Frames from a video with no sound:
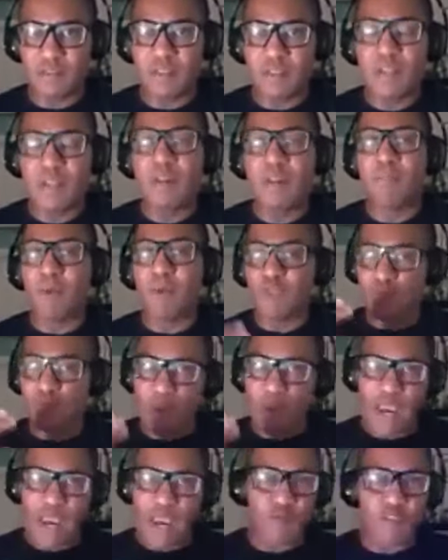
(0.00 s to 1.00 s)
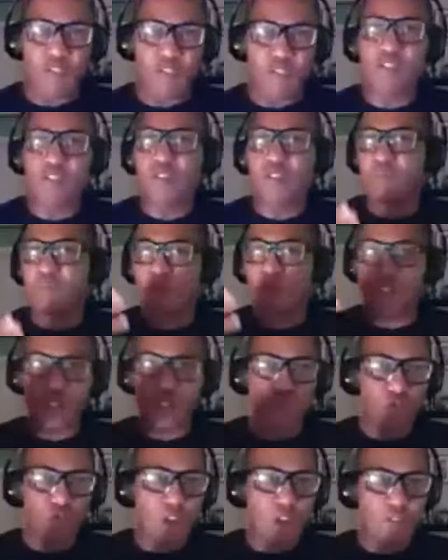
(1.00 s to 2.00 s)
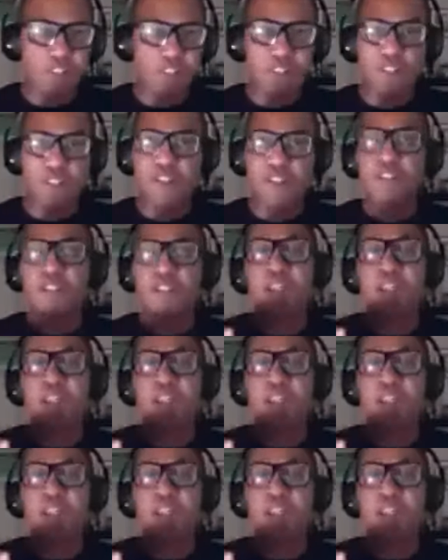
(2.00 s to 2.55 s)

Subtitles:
most parents, most school governors,